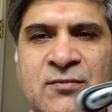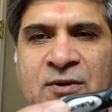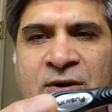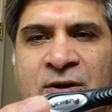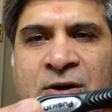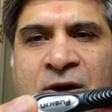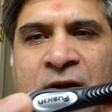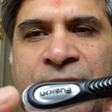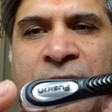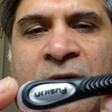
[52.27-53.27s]
a lot
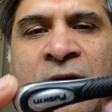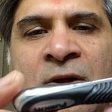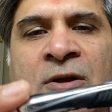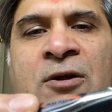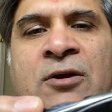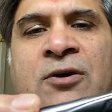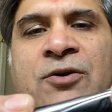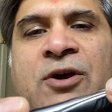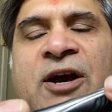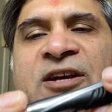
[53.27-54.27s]
of
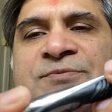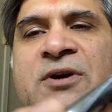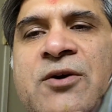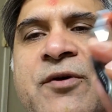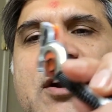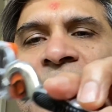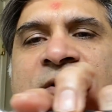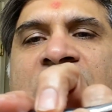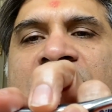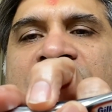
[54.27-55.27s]
you guys may aware of it
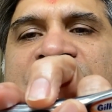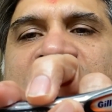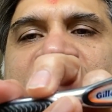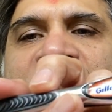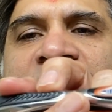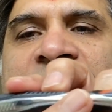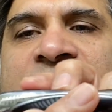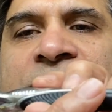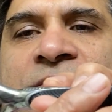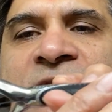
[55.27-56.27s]
Gillette
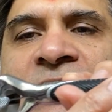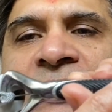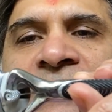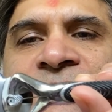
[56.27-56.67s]
fusion